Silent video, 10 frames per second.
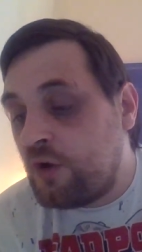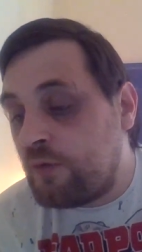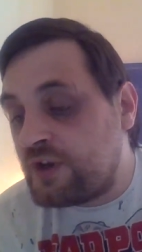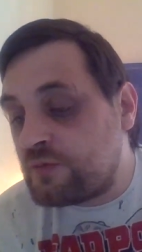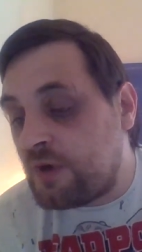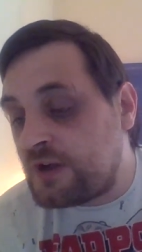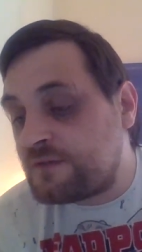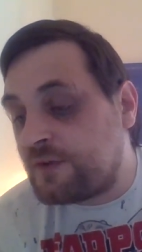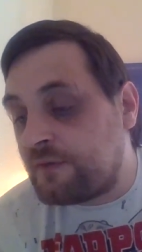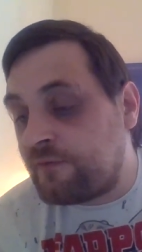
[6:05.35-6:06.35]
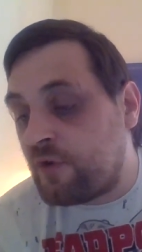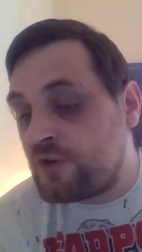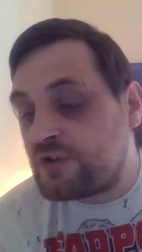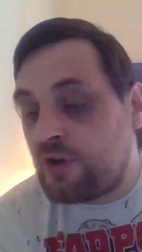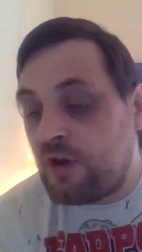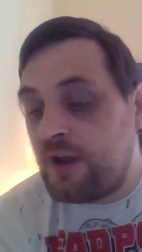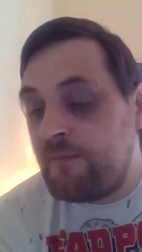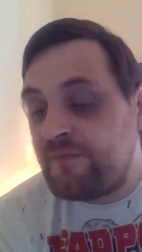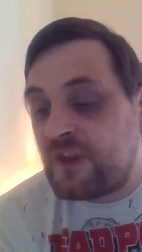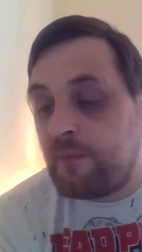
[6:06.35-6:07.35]
which was for the first
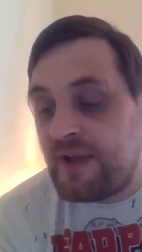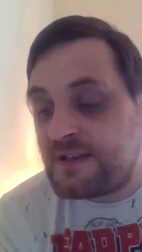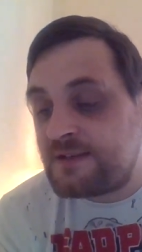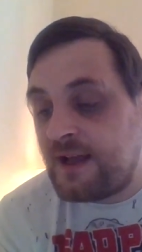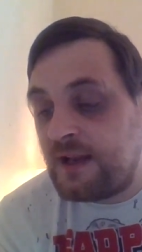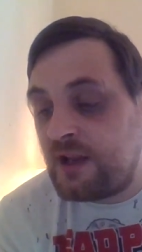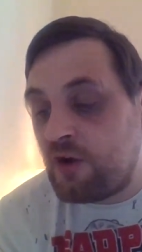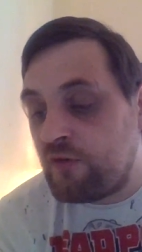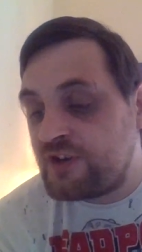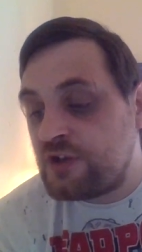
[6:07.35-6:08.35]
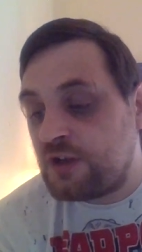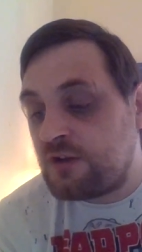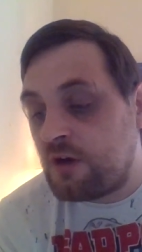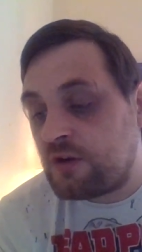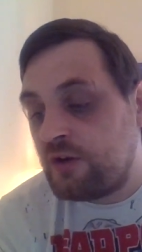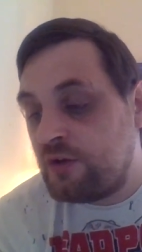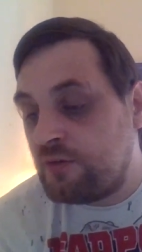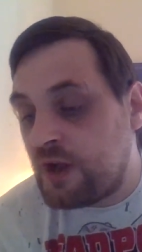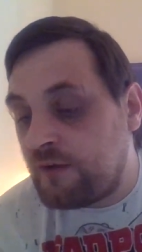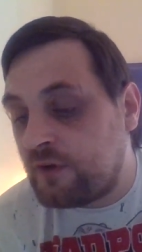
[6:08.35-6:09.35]
time the best selling original Doctor
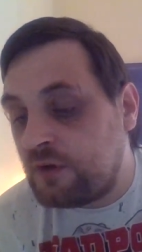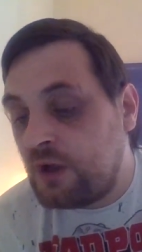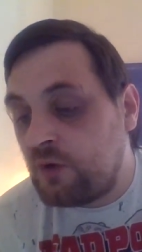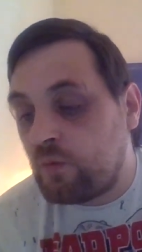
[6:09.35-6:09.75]
Who novel,